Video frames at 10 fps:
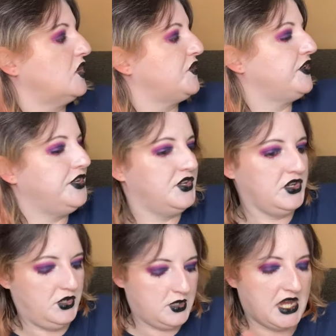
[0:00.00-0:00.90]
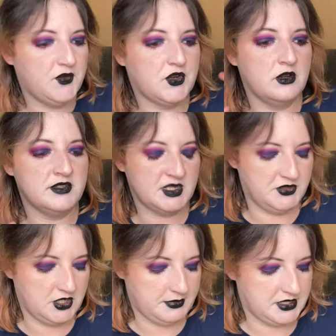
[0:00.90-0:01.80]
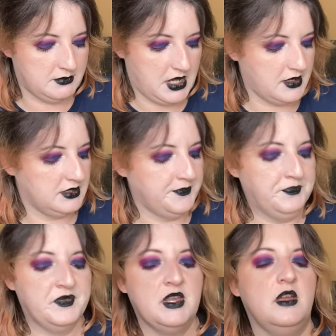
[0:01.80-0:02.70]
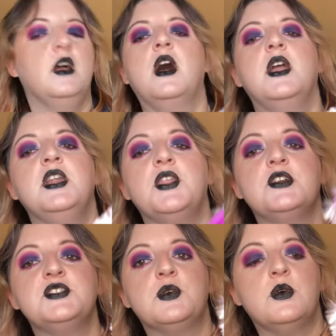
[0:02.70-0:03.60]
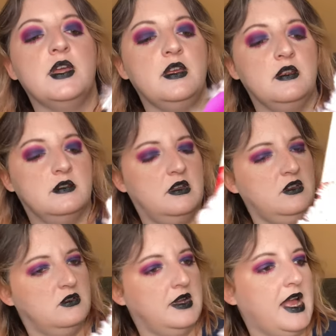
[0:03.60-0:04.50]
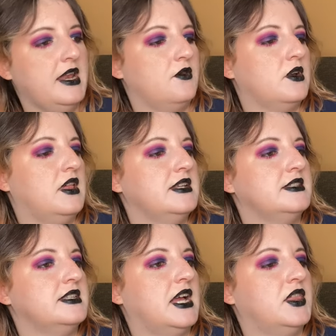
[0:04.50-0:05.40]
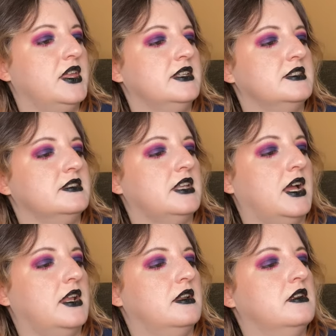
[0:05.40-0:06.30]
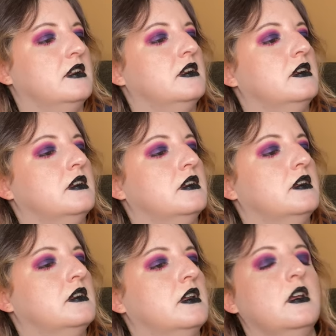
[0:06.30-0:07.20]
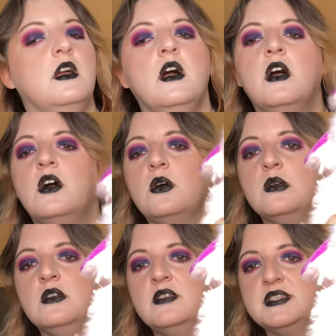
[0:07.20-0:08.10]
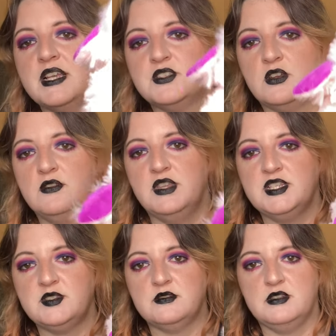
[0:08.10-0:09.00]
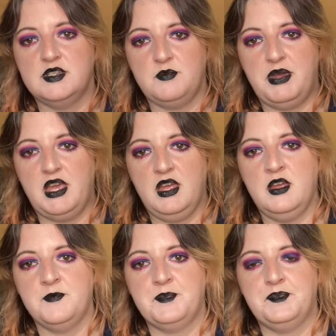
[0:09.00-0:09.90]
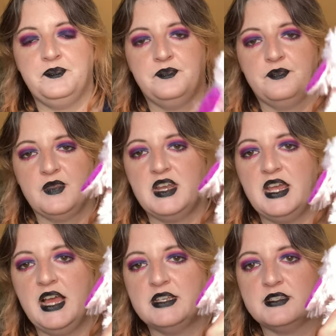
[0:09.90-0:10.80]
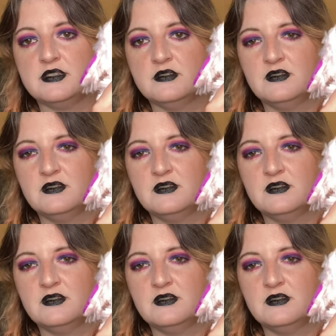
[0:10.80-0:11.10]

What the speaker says: for you. You have your own subscription box. Another toy. Oh, I didn't realize this had things inside. Oh, this is a pig and it has